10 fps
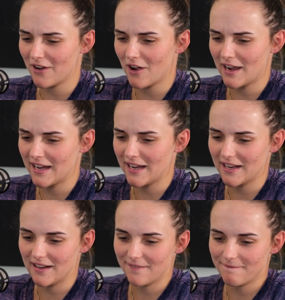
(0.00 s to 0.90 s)
I
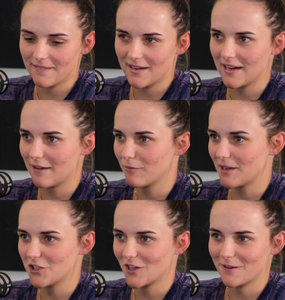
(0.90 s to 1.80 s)
love my
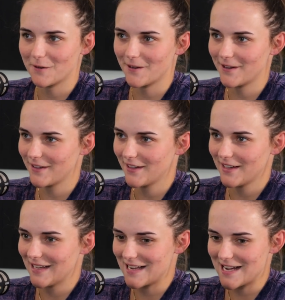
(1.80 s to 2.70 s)
childhood,
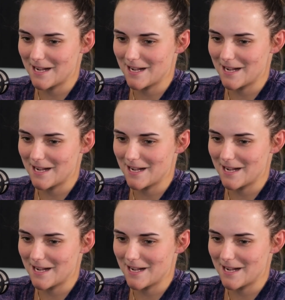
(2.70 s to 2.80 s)
but